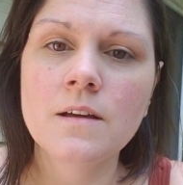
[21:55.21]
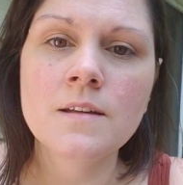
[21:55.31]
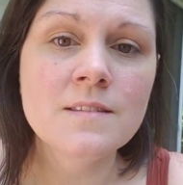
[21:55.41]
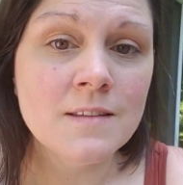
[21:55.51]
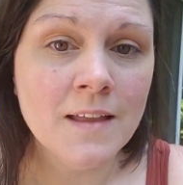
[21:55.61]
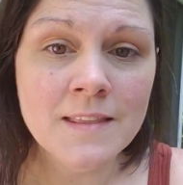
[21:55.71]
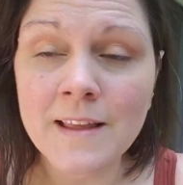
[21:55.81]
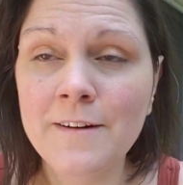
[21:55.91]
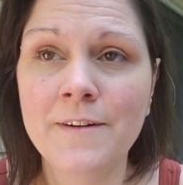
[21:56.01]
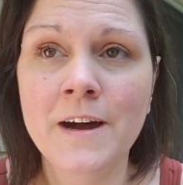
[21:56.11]
Send
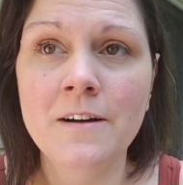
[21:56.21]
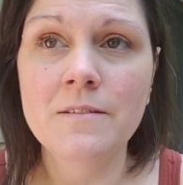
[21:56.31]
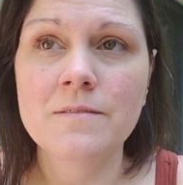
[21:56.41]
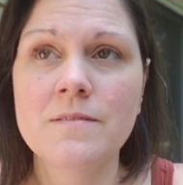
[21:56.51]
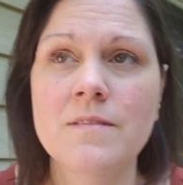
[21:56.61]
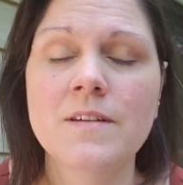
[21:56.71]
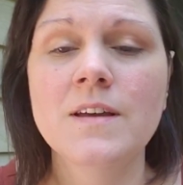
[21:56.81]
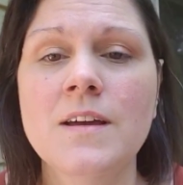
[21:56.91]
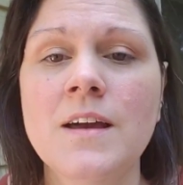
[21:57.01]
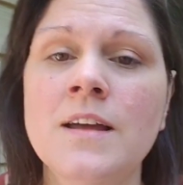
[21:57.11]
love out
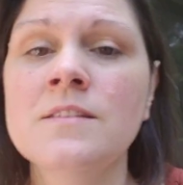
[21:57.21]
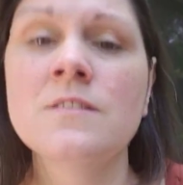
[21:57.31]
and